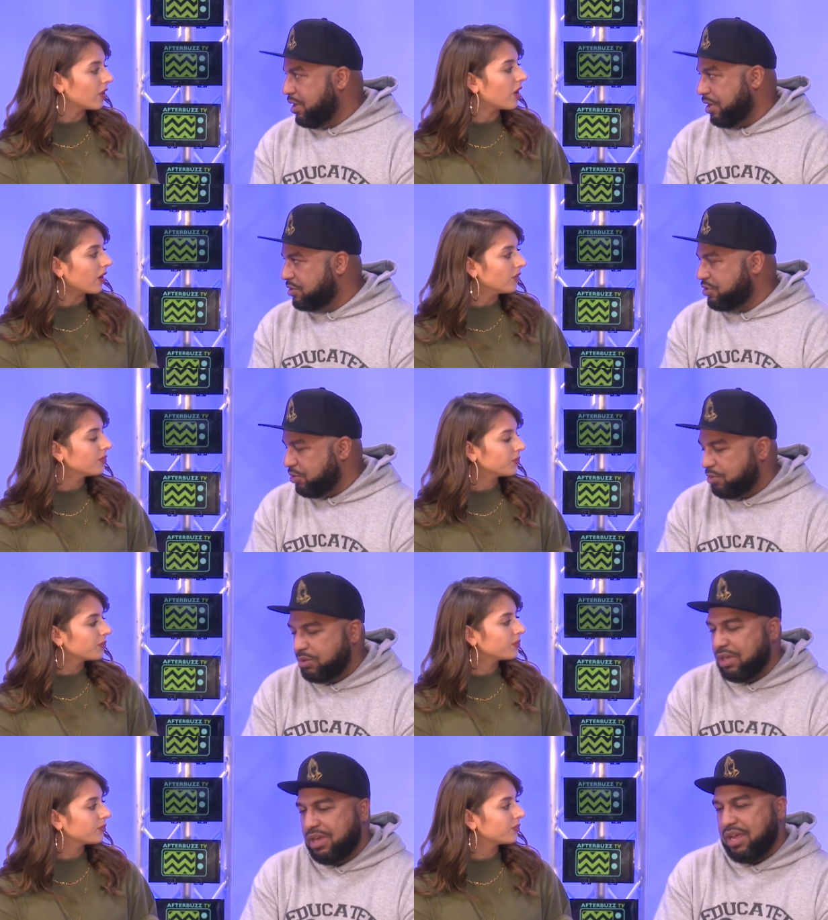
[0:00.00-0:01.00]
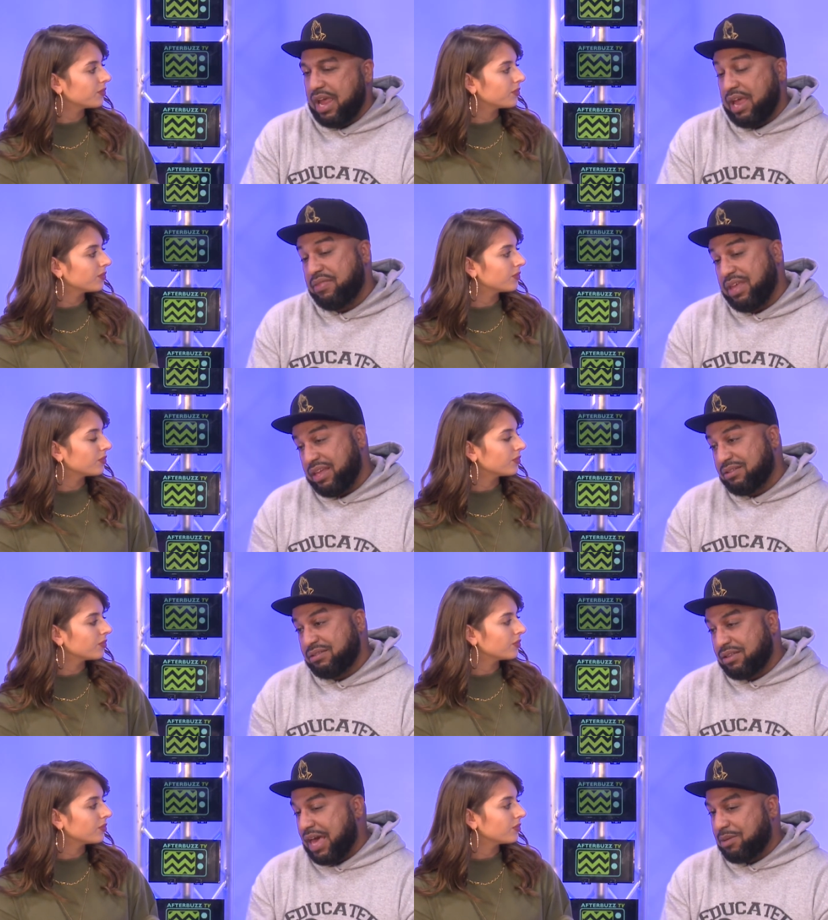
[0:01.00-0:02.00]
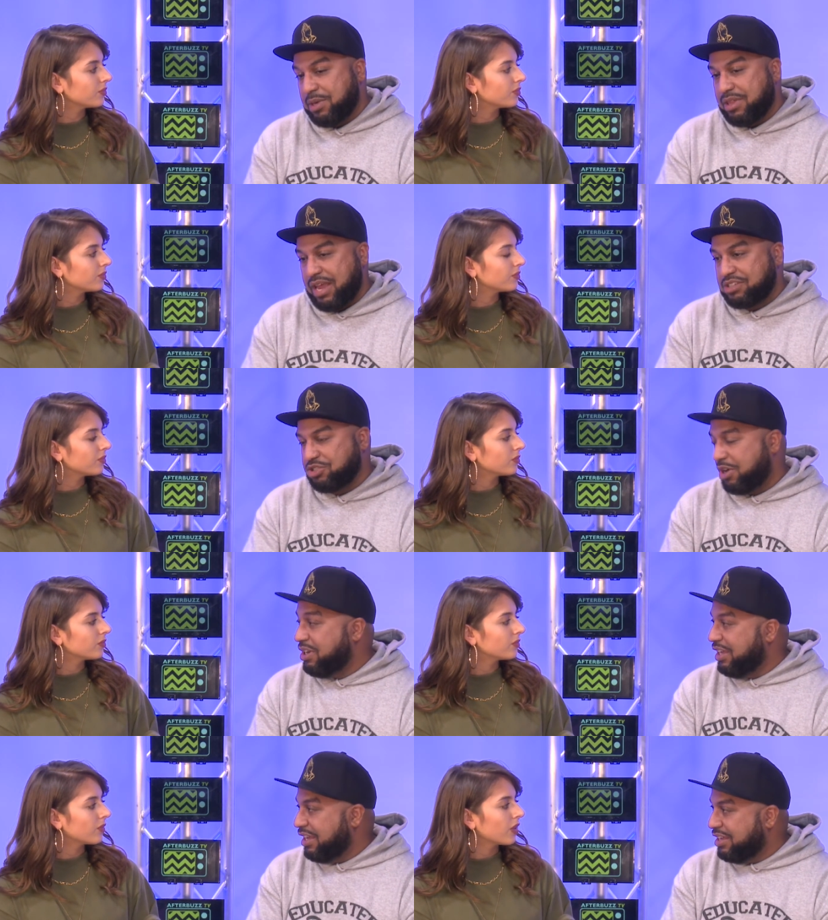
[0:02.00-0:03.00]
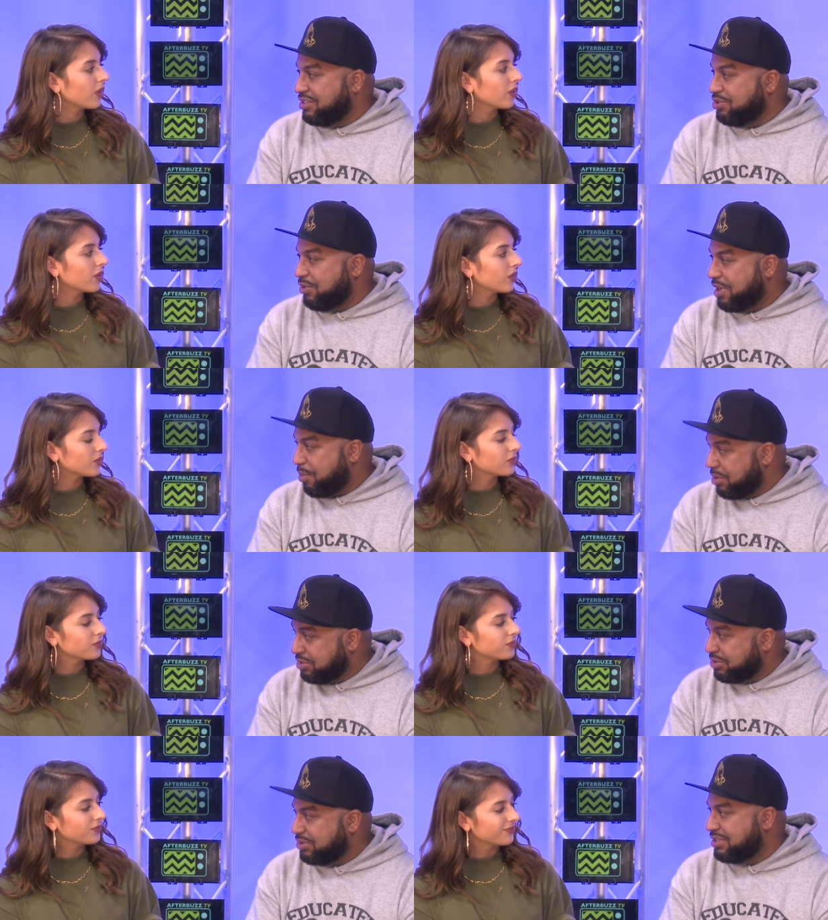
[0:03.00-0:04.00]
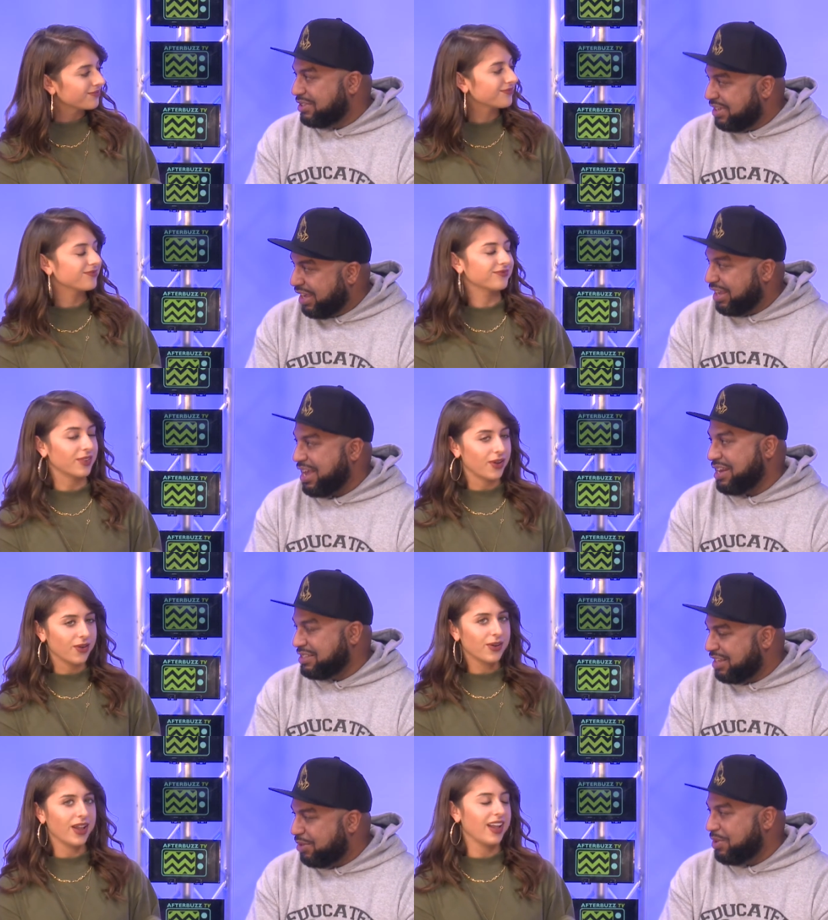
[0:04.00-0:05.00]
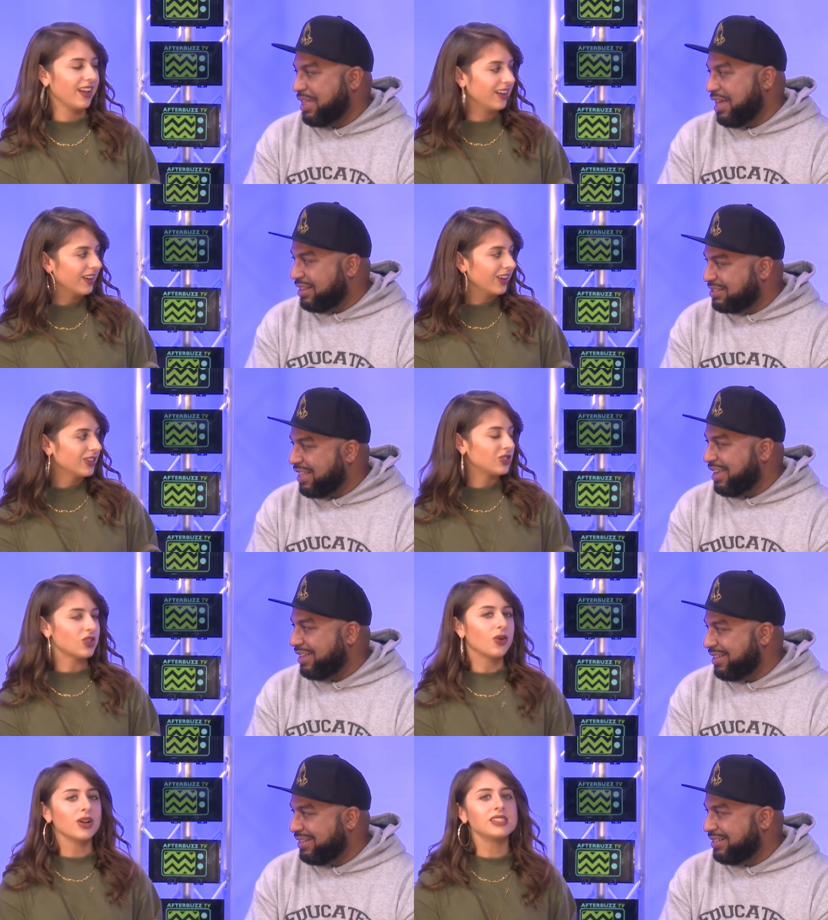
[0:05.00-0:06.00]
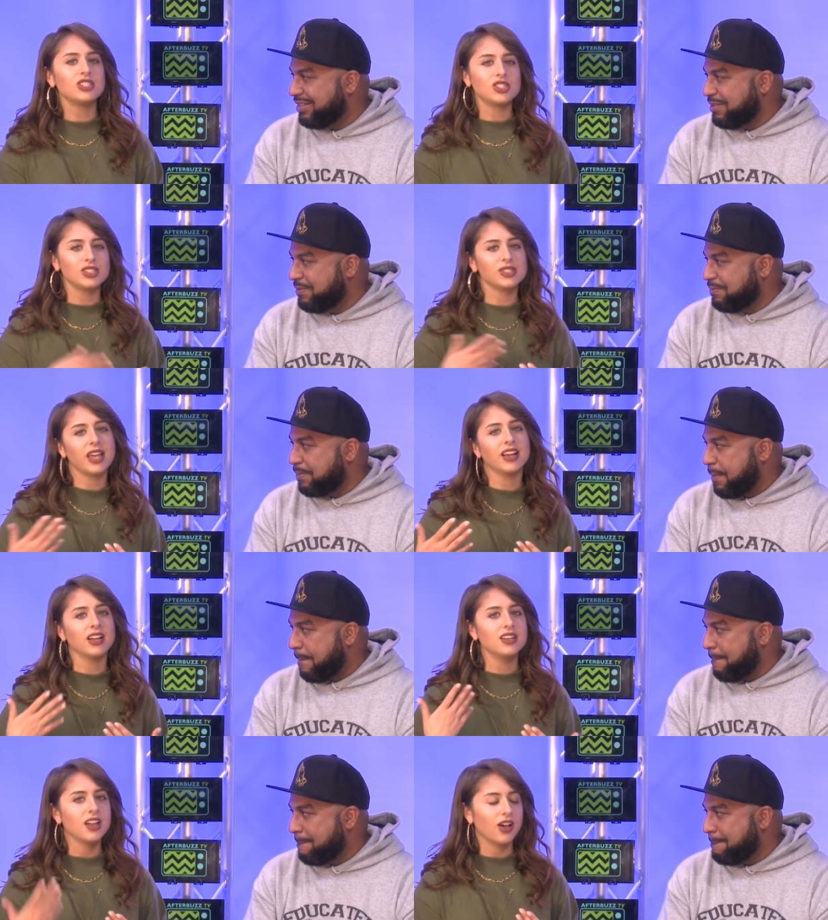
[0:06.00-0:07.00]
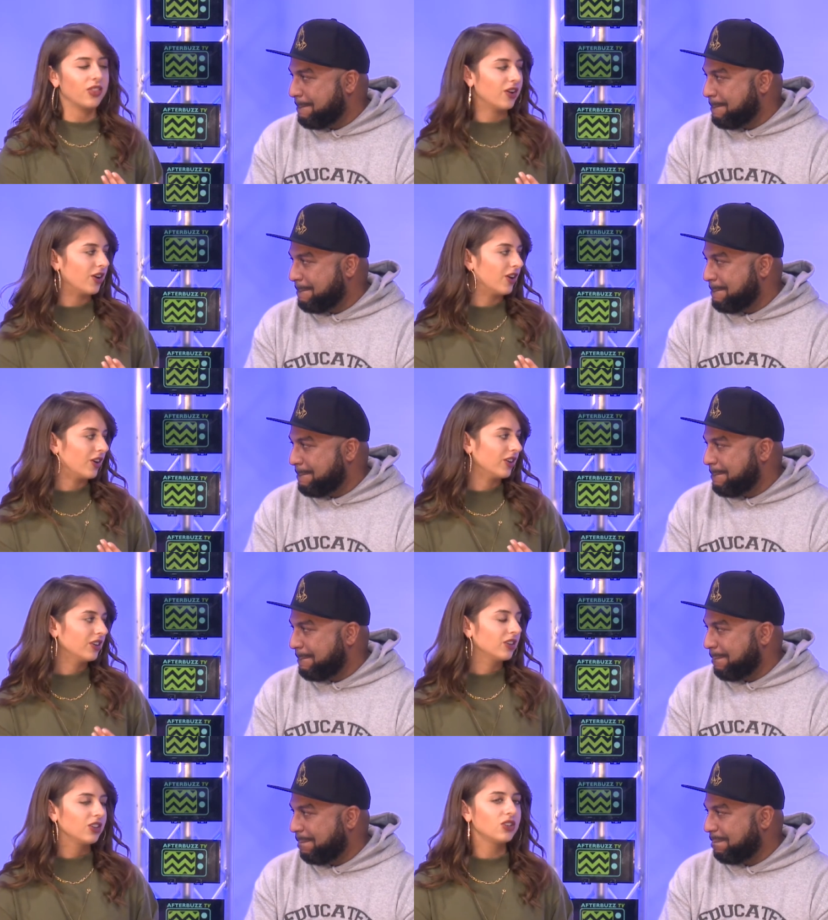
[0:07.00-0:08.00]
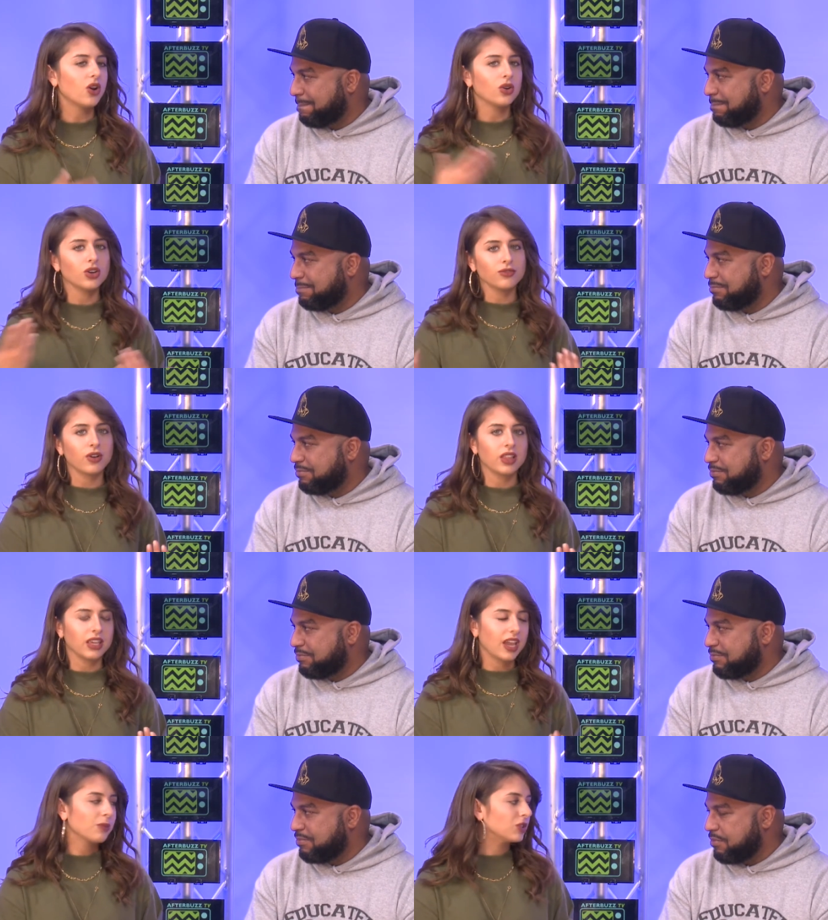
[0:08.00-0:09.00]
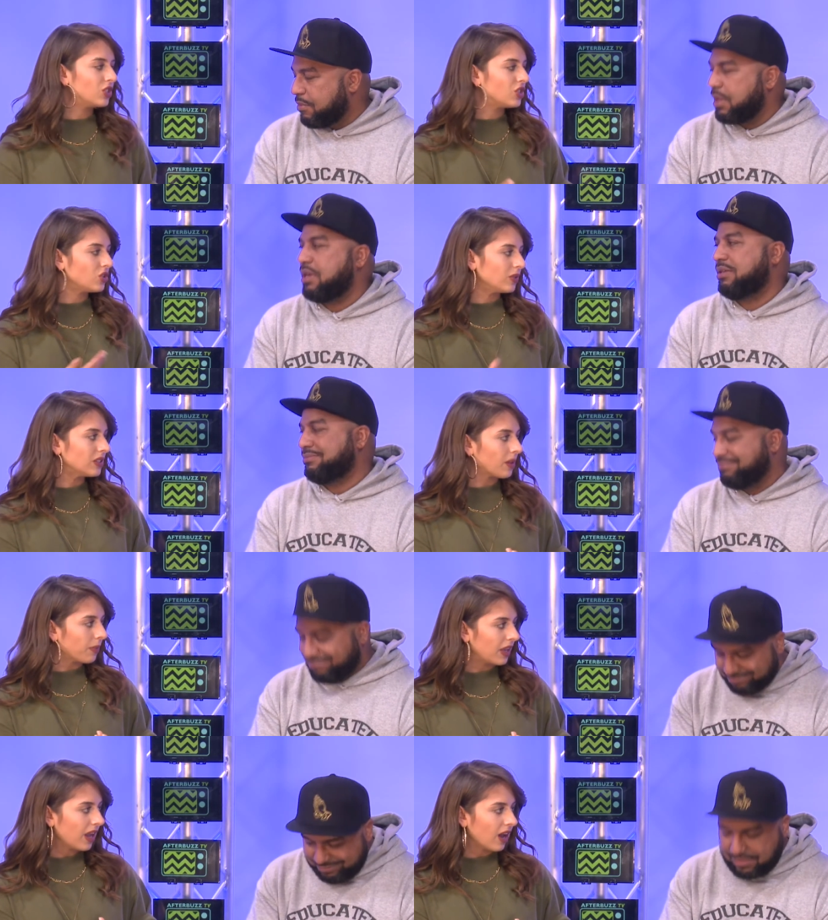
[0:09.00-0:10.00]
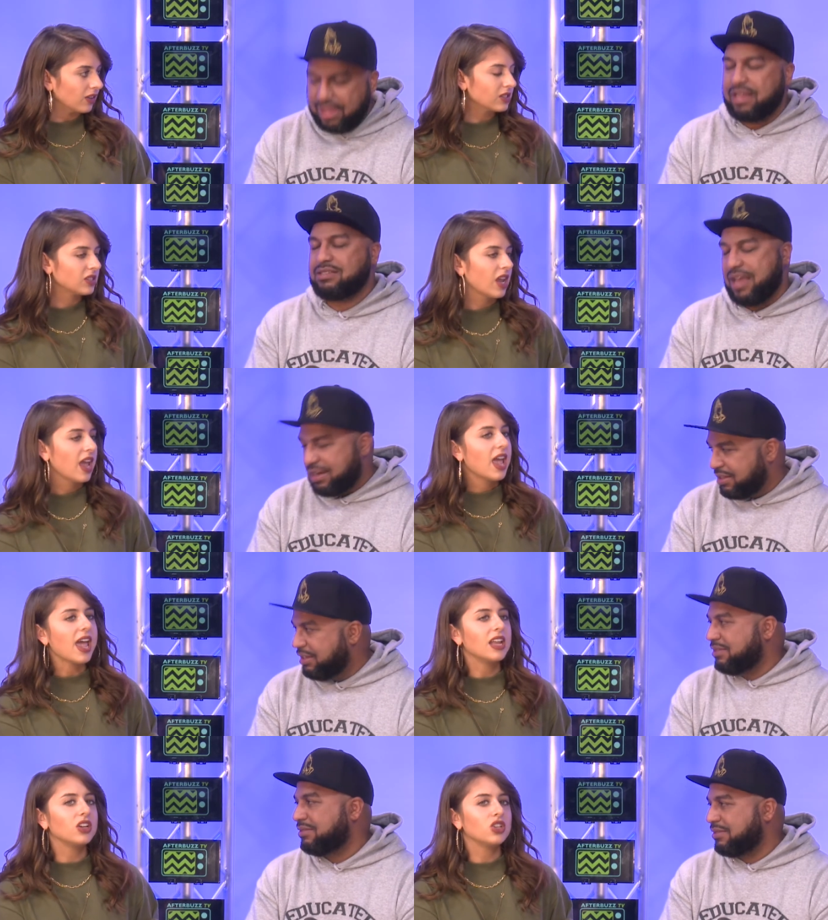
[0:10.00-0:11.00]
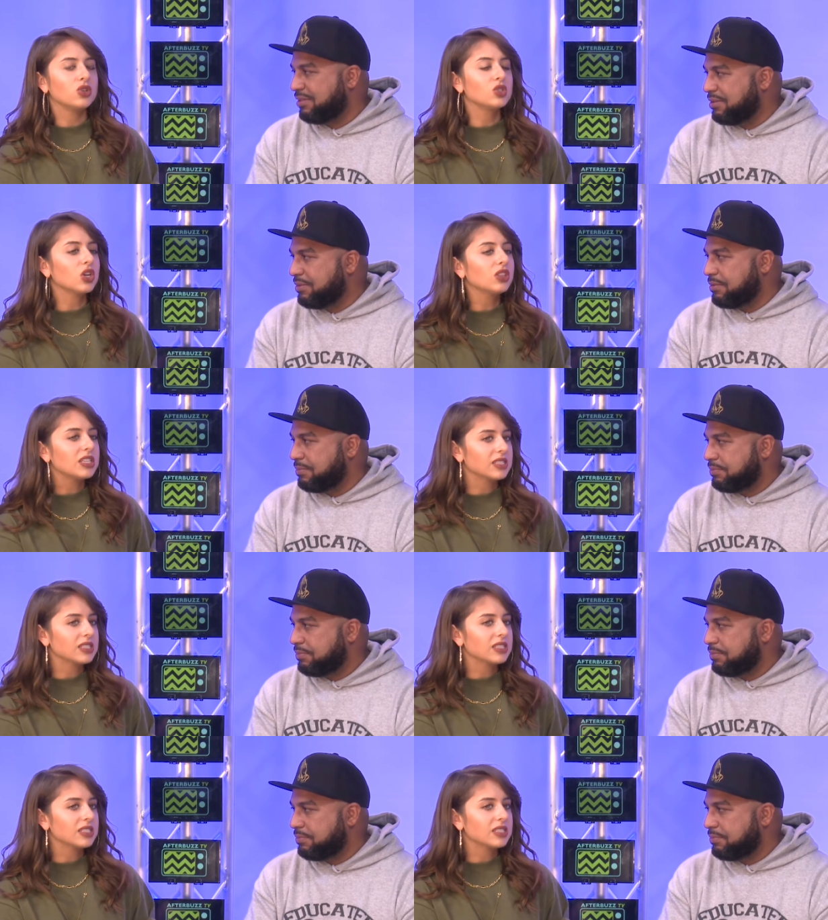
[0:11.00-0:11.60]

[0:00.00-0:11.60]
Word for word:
Speaker 1: yeah. here soon. And then that'll be the next journey is doing commercials and kind of okay. seeing what that looks like. So
Speaker 2: it's just like another you know, you're in front of the camera just doing something else. Exactly. And you took these